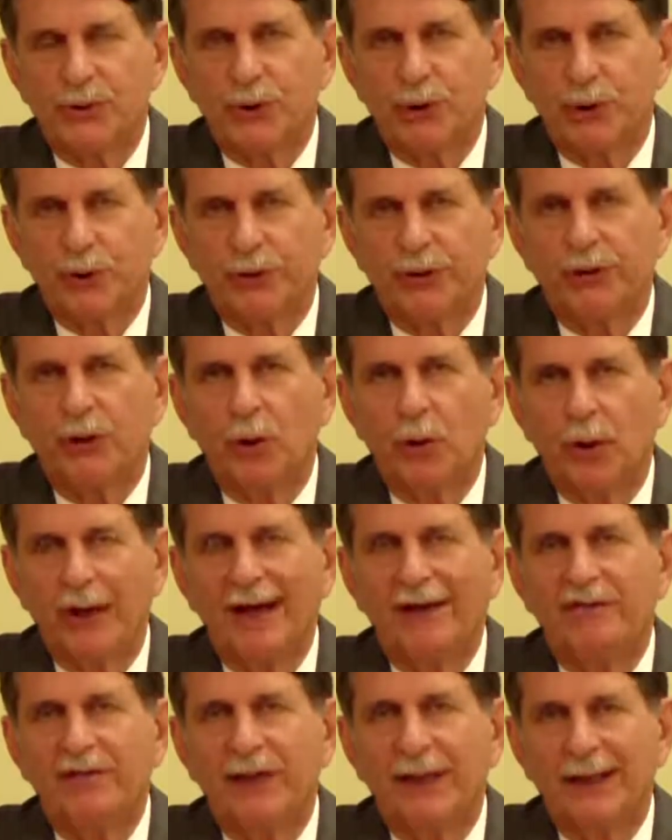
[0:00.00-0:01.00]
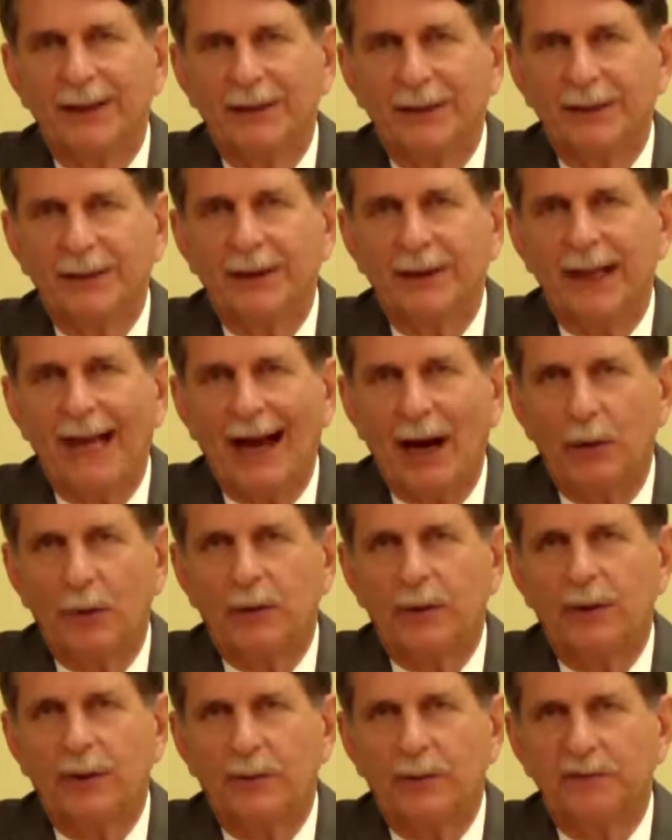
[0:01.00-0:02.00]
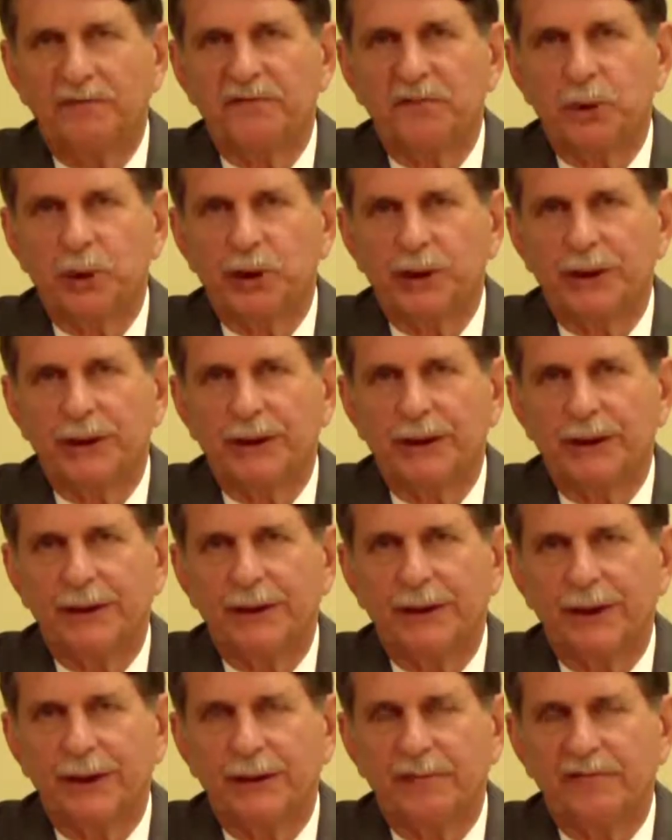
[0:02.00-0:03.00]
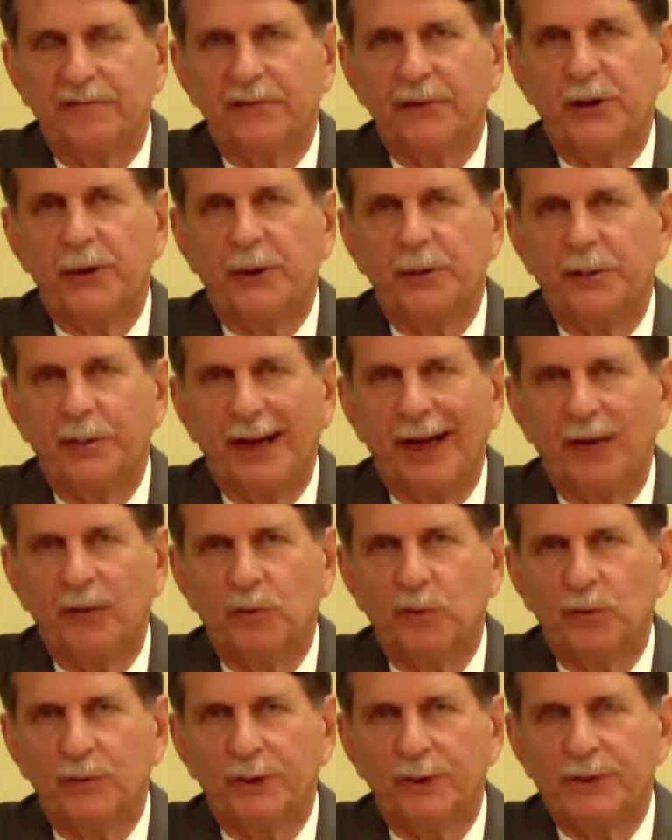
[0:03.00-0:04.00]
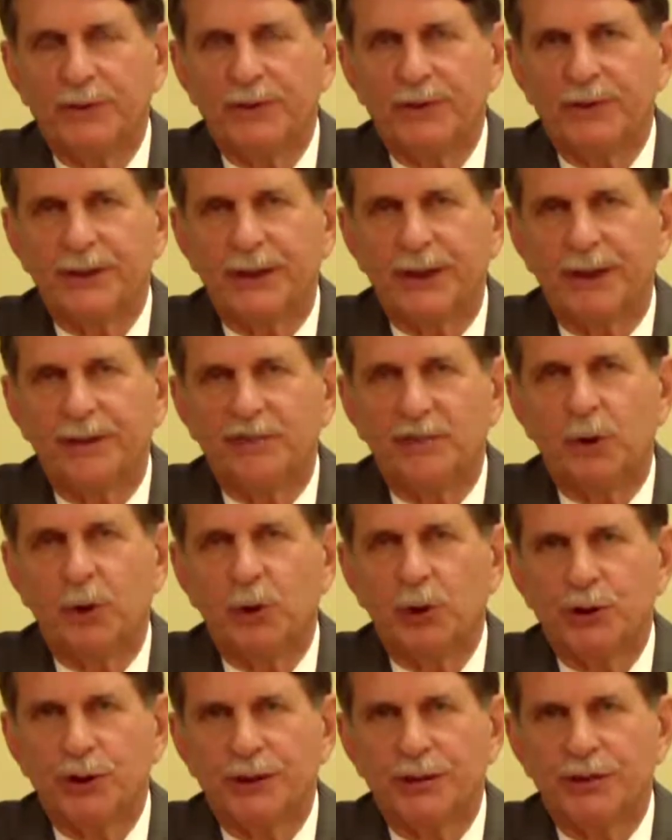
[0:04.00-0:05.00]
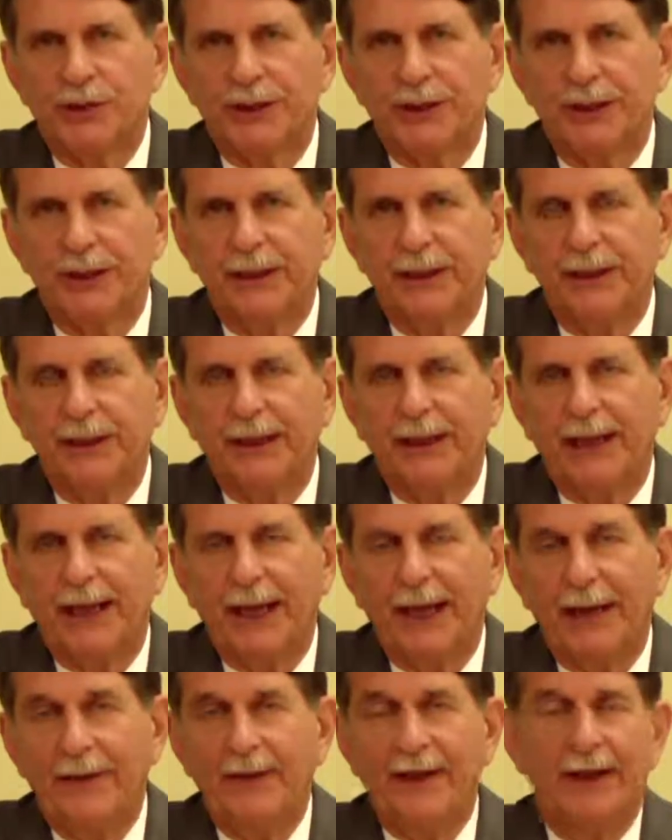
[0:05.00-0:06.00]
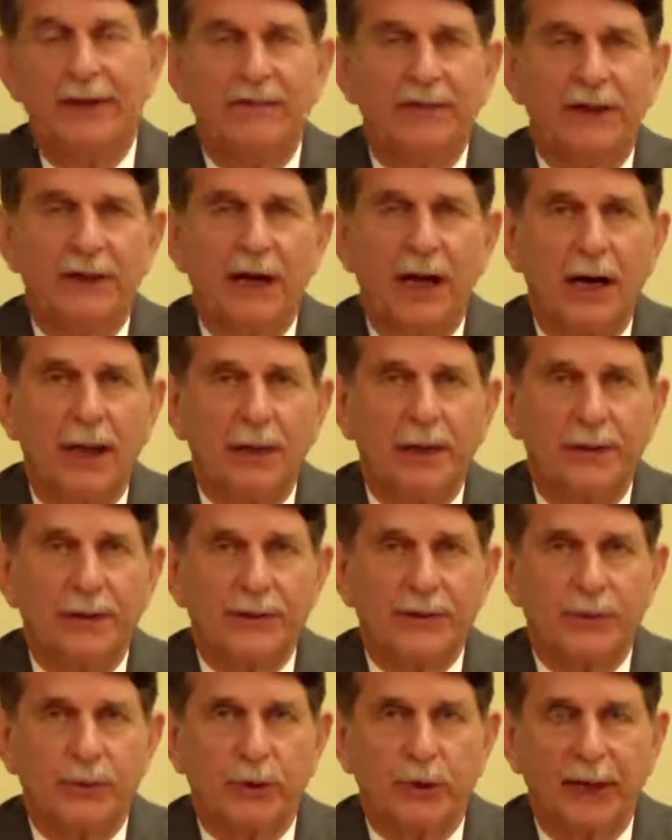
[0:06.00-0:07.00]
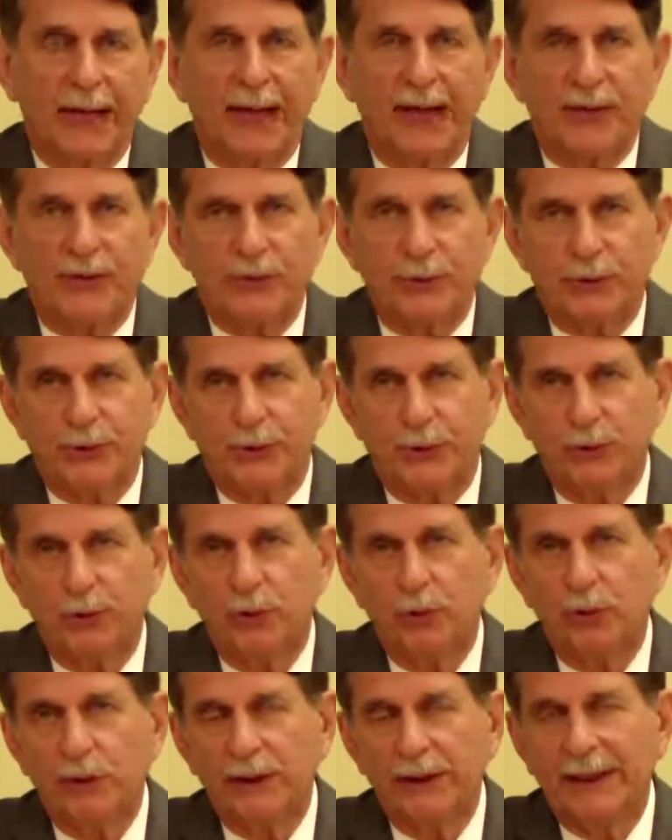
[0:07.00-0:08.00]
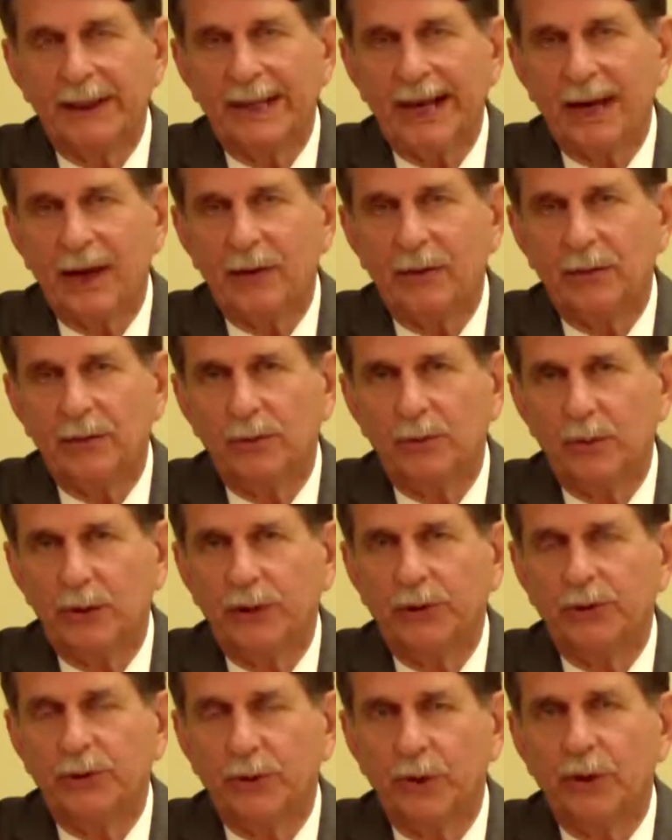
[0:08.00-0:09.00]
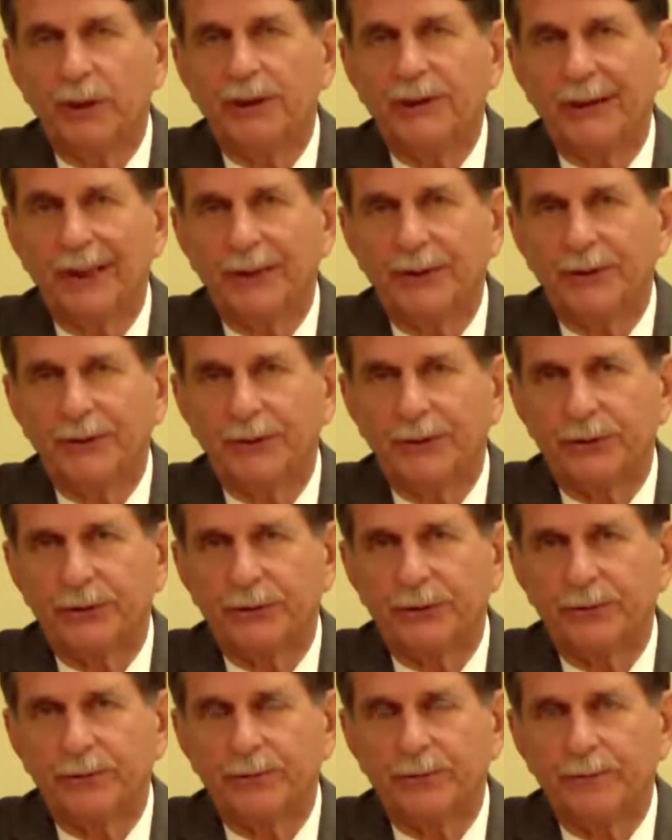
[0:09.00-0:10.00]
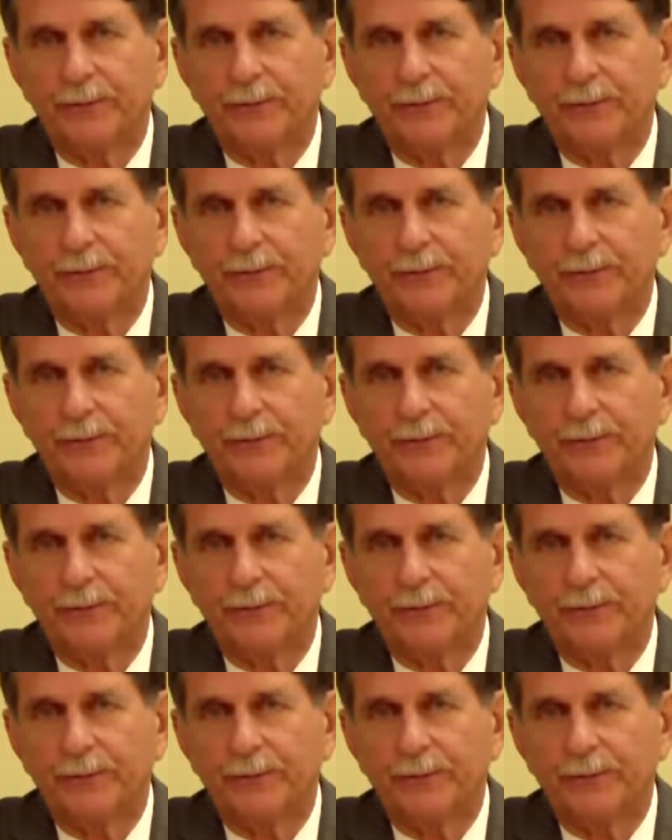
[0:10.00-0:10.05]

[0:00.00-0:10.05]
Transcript: surgery don't have an ideal outcome, unfortunately. They have frequent bowel movements, they have urgency, and they have incontinence where gas or stool will leak out when you don't intend it to.